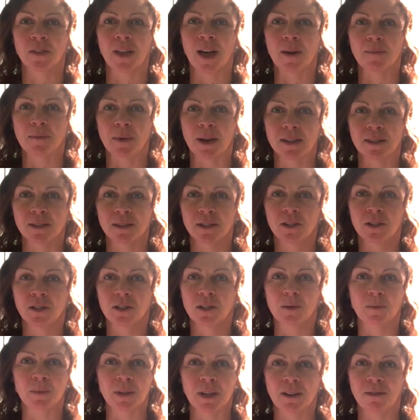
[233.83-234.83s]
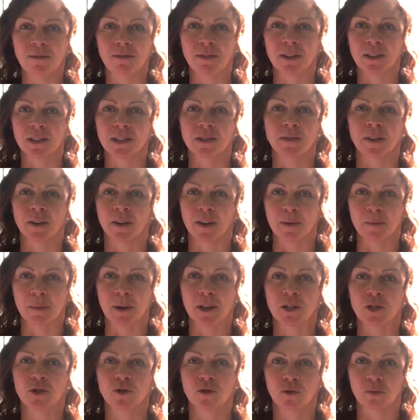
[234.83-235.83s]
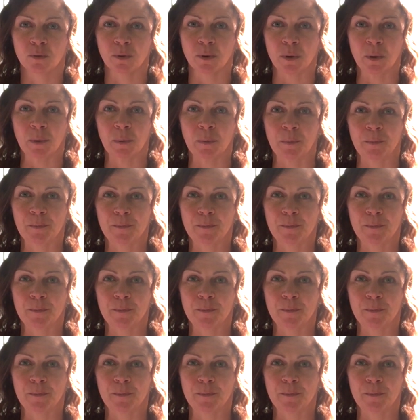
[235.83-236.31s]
that message, to me it feels very much true.